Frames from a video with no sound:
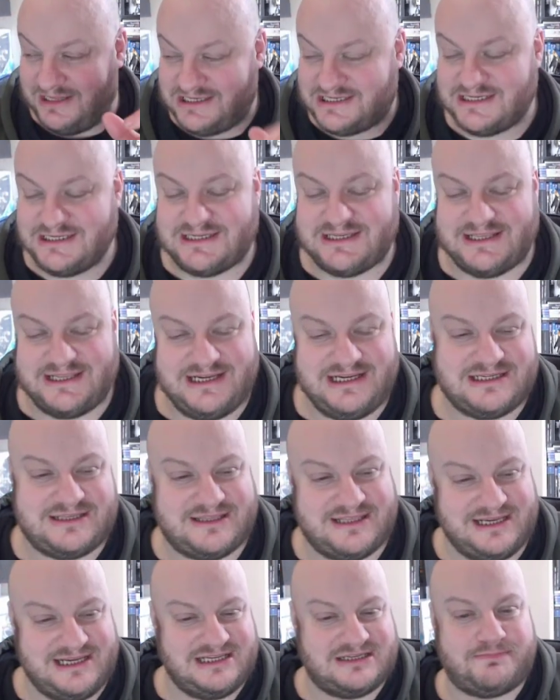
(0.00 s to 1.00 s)
but listen to
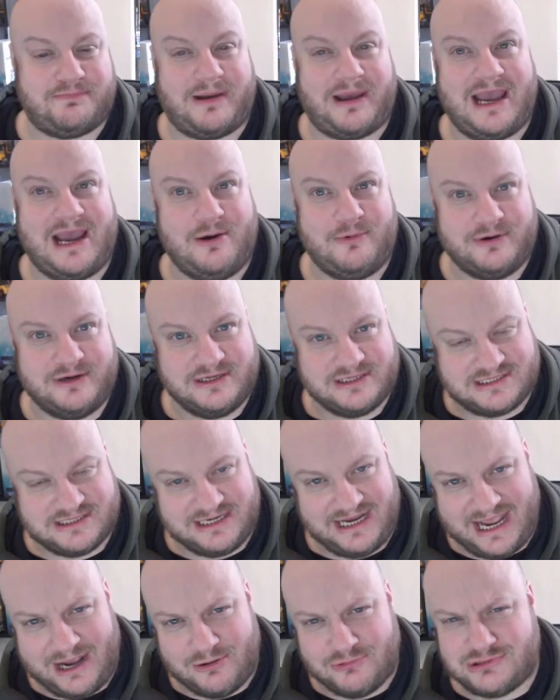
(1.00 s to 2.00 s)
these these
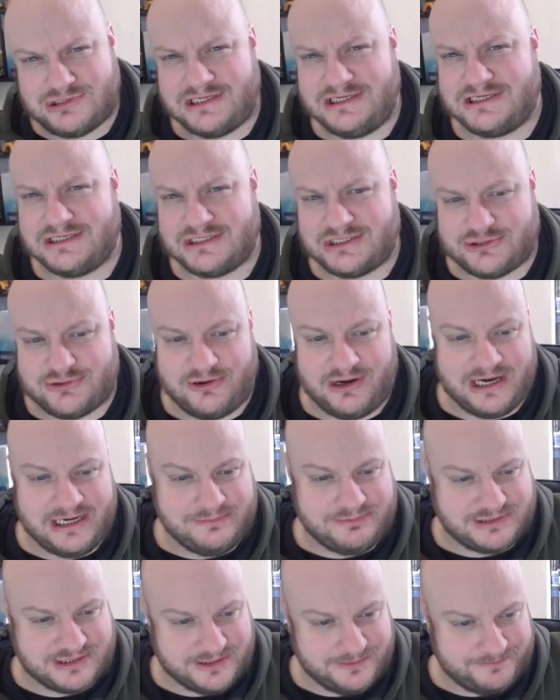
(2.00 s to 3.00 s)
powers and how she
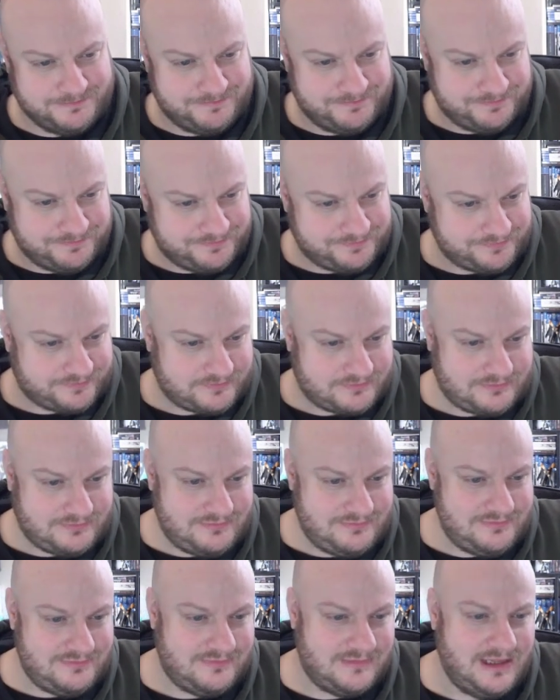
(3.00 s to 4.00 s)
describes them.
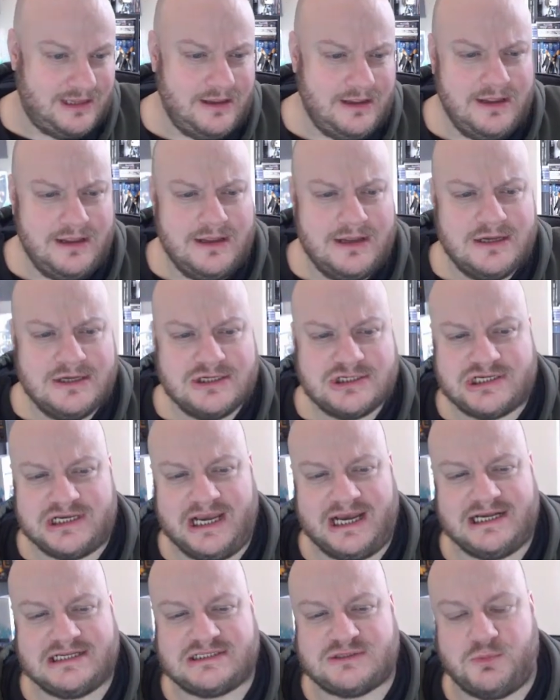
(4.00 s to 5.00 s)

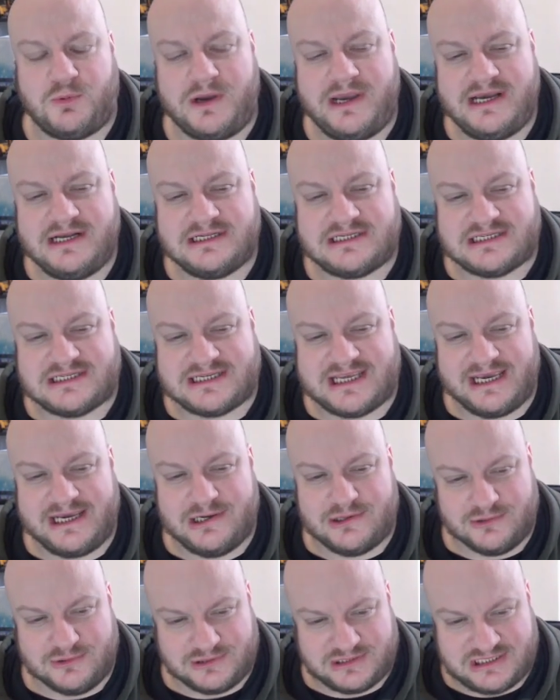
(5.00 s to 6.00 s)
She has weird
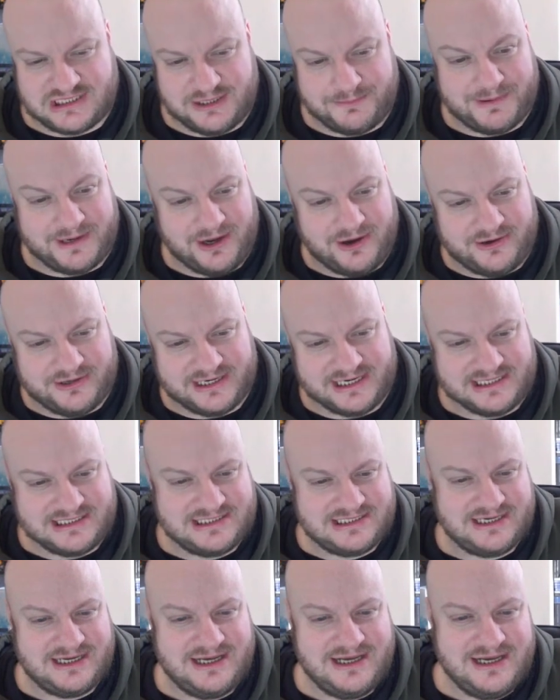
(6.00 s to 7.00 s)
skills, to be
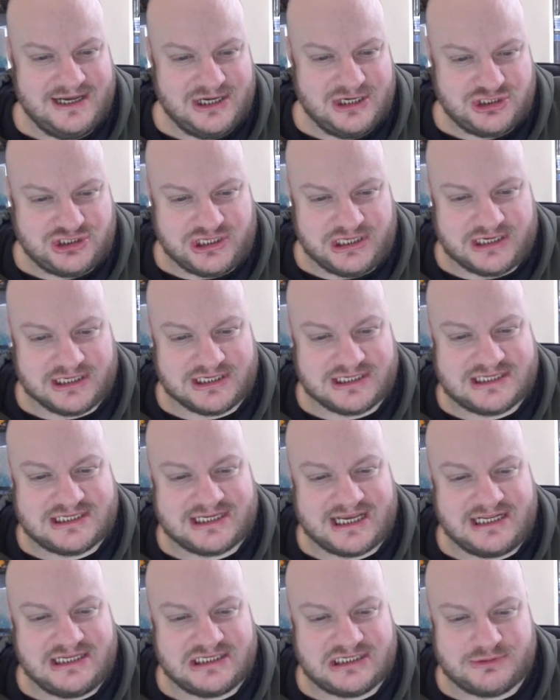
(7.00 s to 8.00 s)
honest. She can
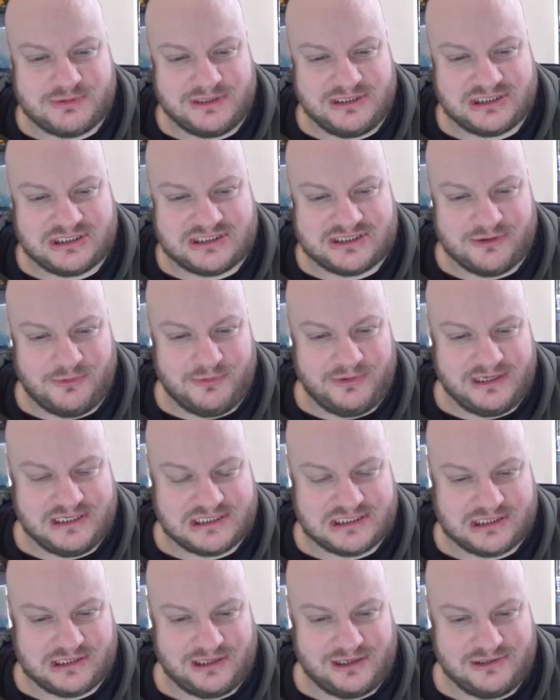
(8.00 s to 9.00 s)
sense when
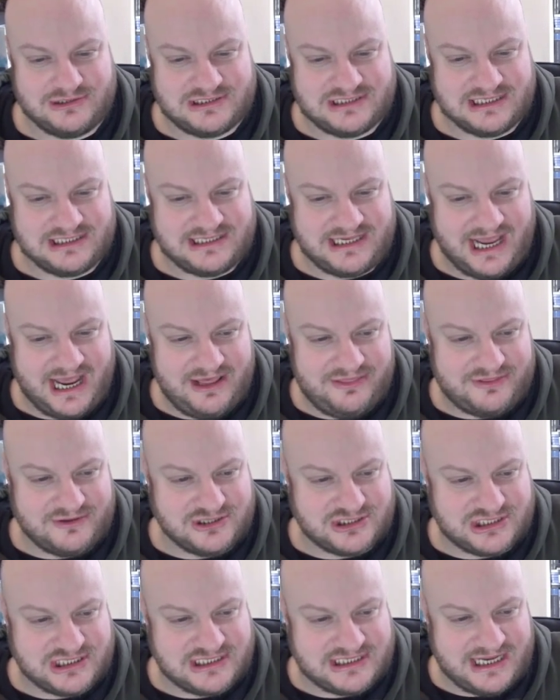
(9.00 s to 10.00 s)
someone is close to
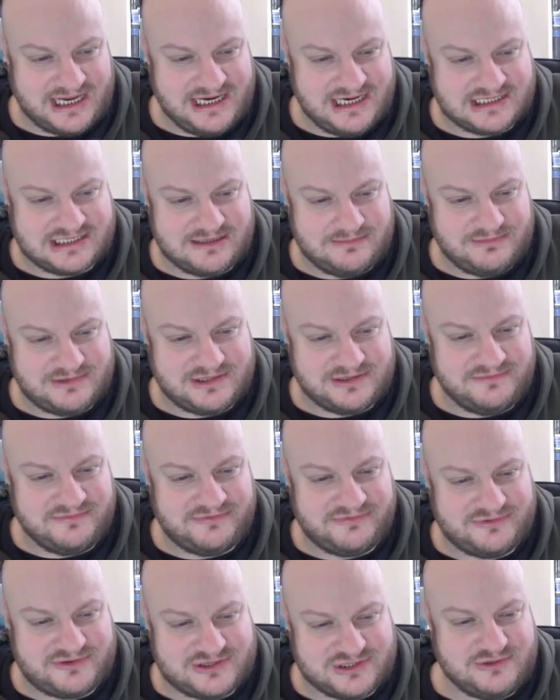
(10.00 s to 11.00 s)
death and she takes them
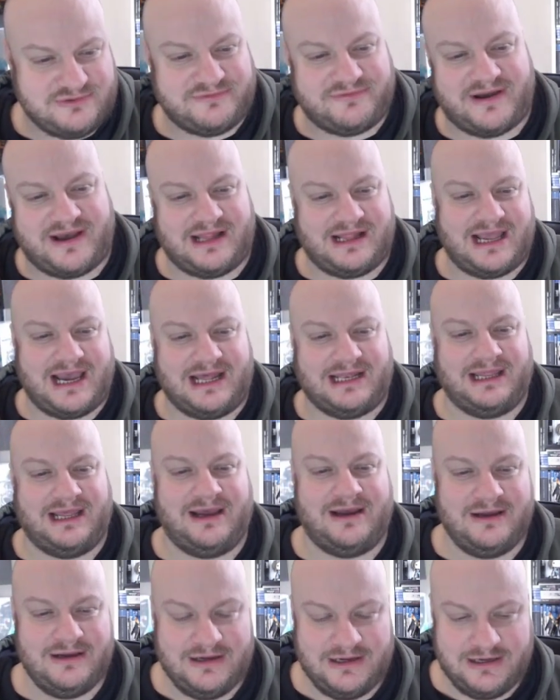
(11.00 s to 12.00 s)
to, to
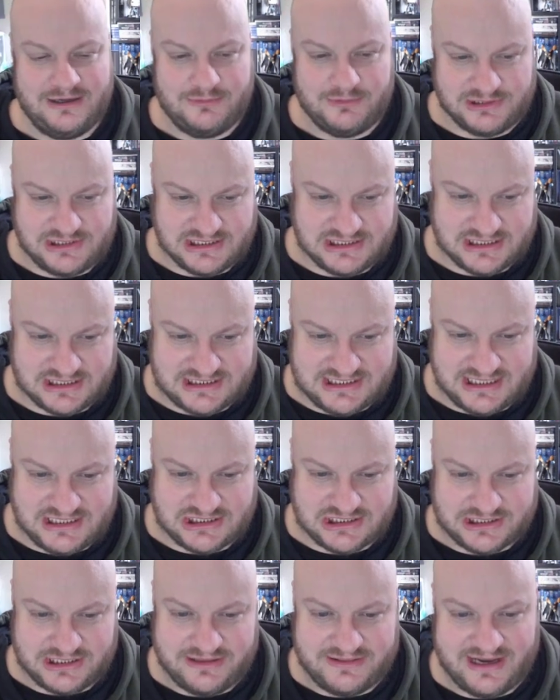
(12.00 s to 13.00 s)
Valhalla, which is
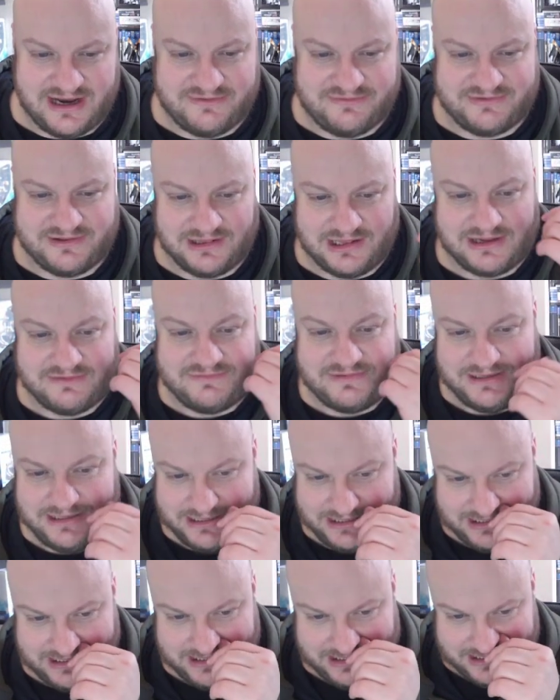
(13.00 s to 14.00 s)
essentially the afterlife.
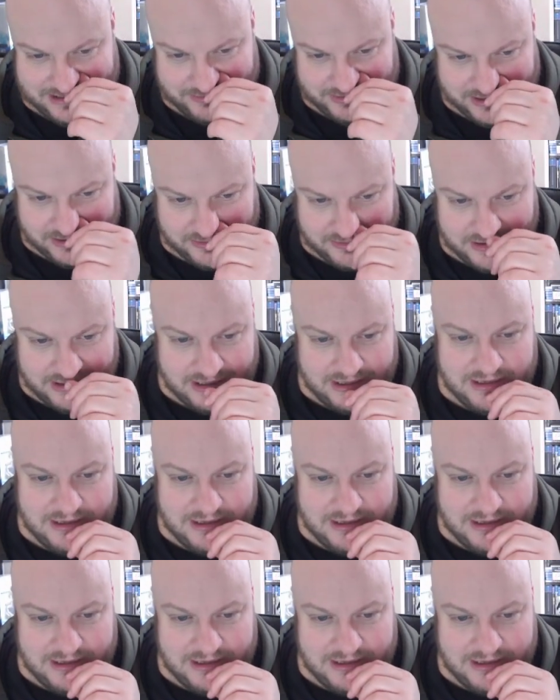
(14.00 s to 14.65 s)
Yeah, yeah, we know.